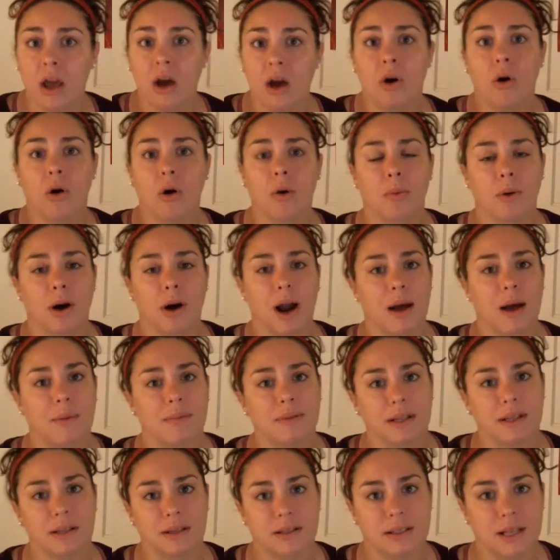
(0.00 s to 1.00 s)
or
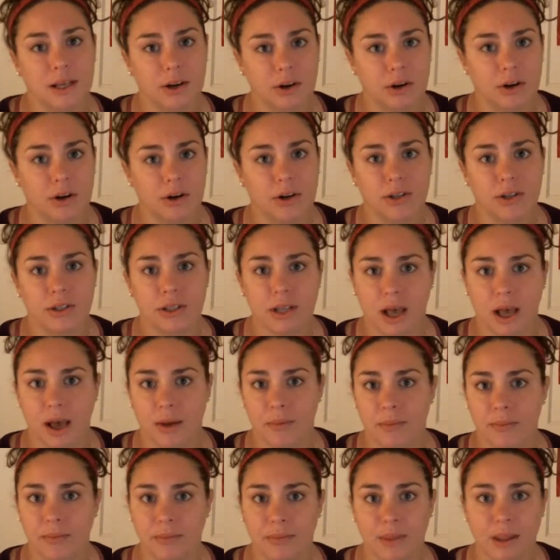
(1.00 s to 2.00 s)
perhaps dinners
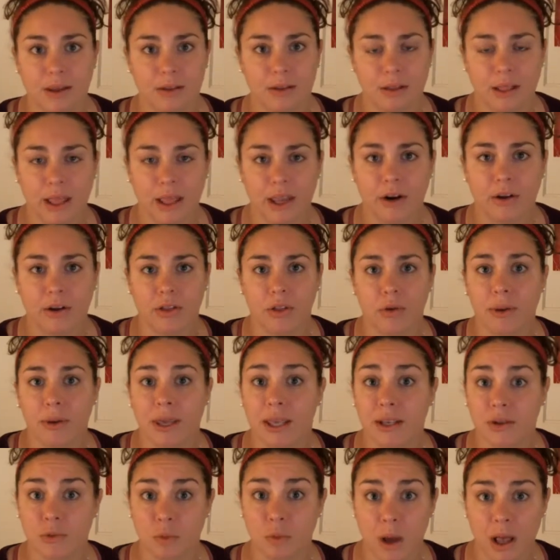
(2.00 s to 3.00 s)
later week
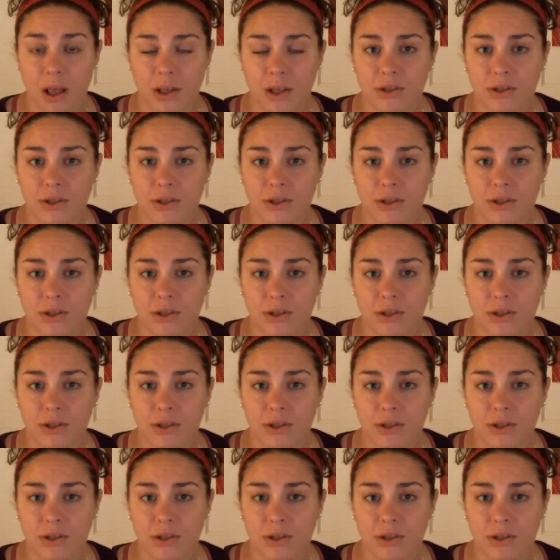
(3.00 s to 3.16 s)
as well.